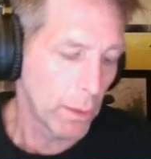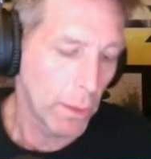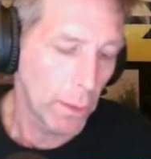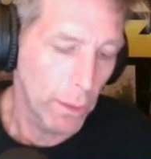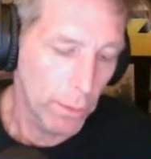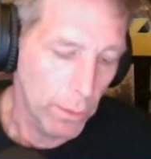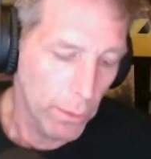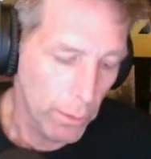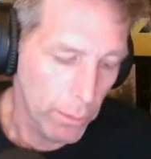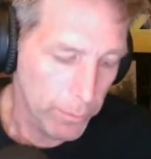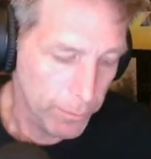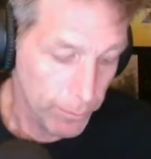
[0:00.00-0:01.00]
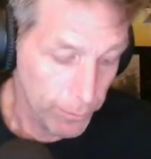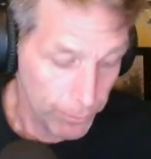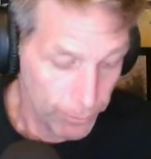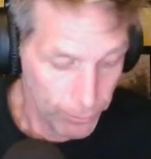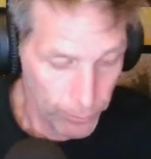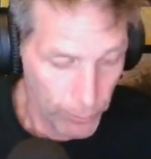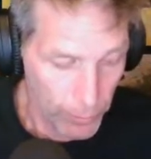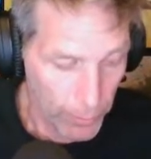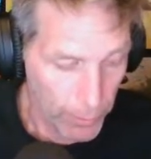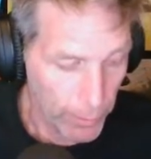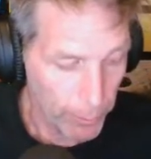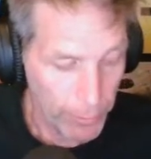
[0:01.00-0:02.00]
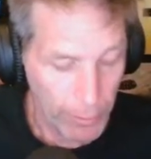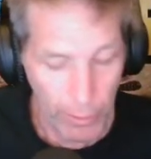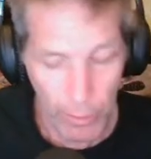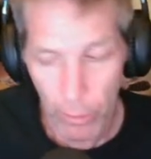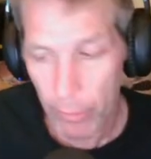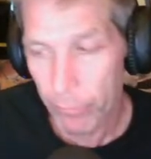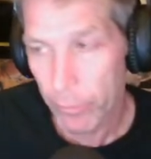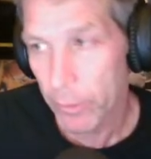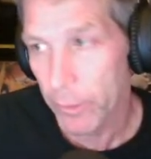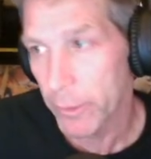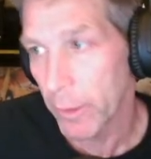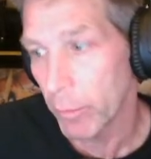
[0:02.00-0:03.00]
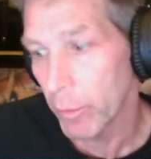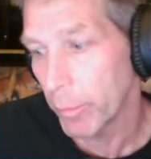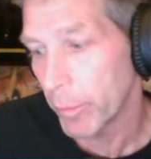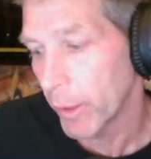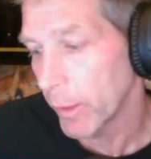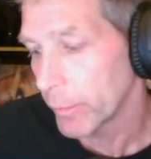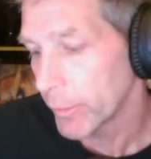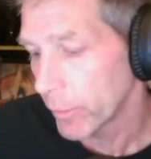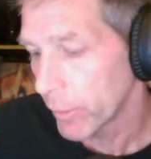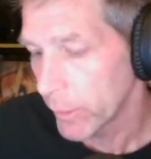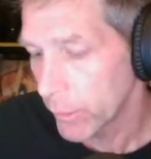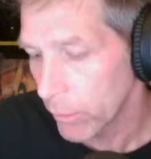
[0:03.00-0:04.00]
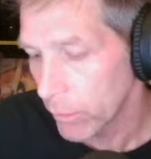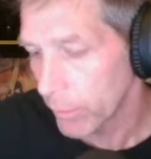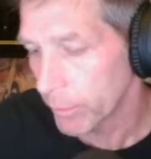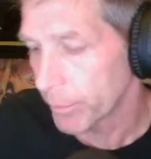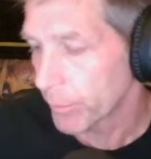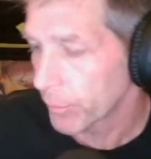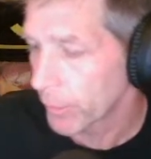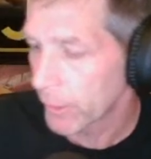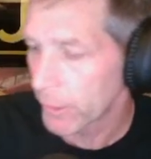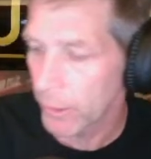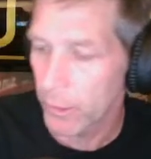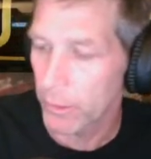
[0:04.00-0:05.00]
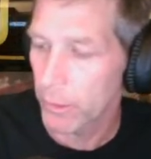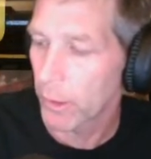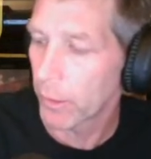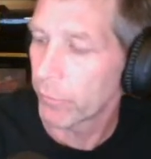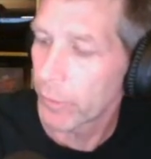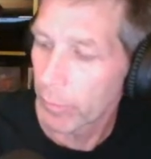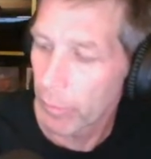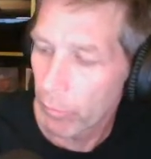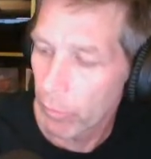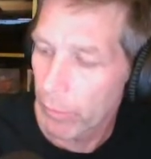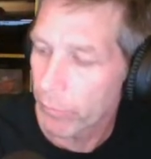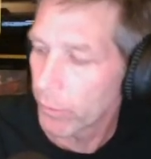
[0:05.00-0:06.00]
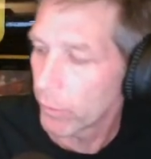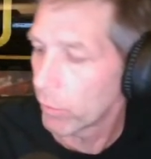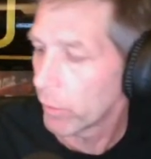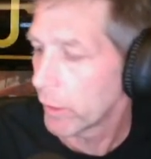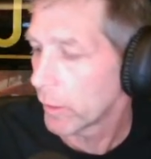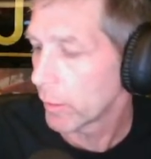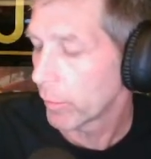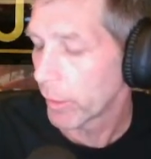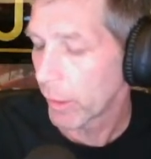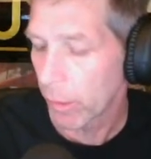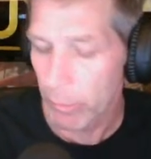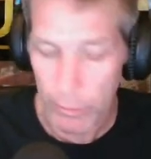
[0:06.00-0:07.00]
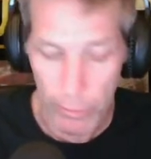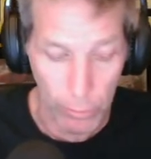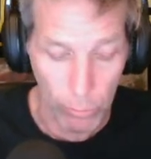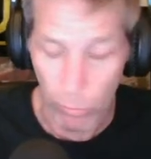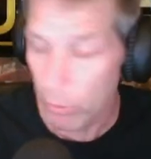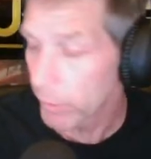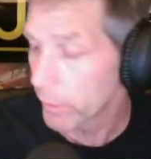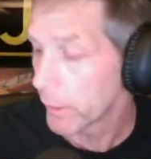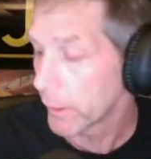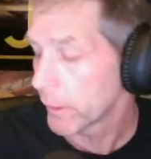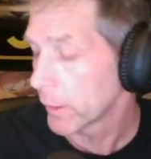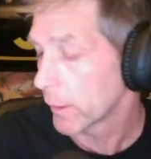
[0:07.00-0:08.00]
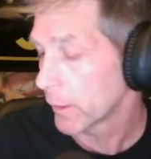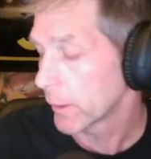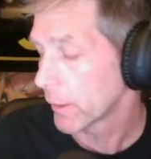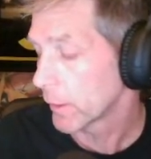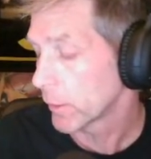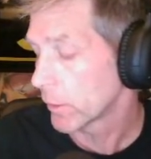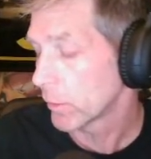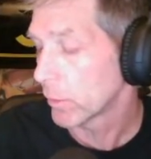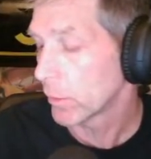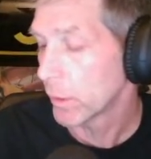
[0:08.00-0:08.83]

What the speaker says: and I happened to have an offer on the table to buy them, so I sold them because I figured my wife didn't know anything about how much they're worth or anything like that. So,